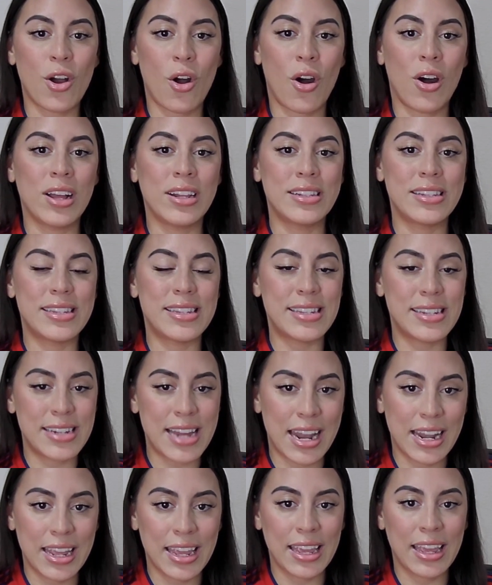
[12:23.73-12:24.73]
on
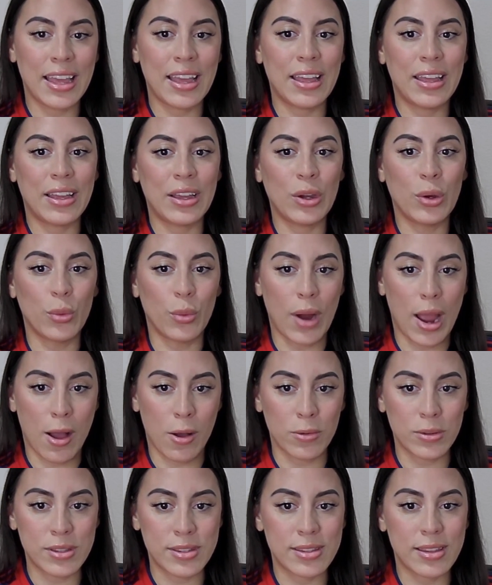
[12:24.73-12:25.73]
steady
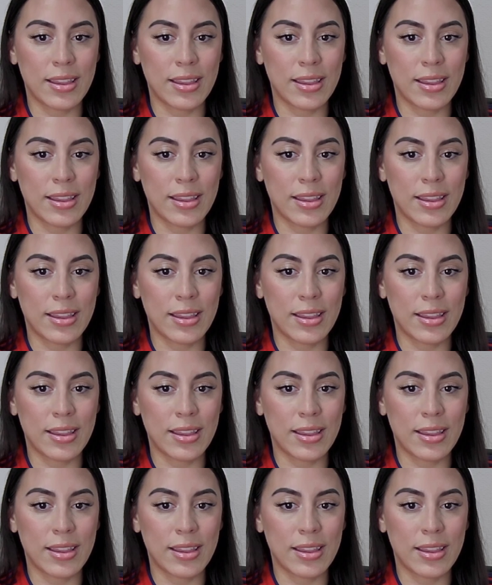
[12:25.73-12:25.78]
grounds,